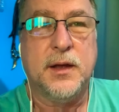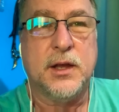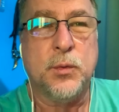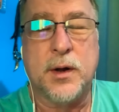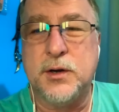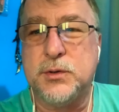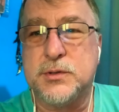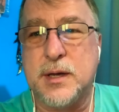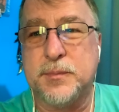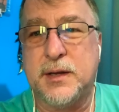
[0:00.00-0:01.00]
You want to do
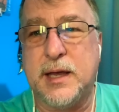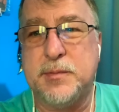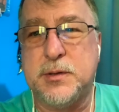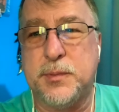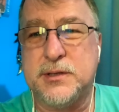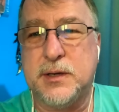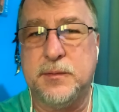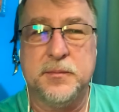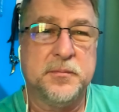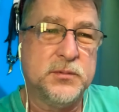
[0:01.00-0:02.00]
something that keeps you
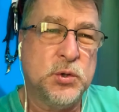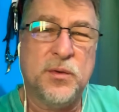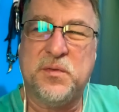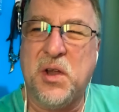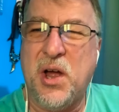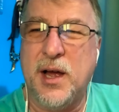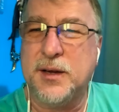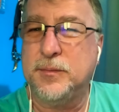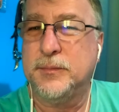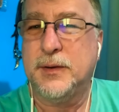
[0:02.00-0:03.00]
busy, do a vlog.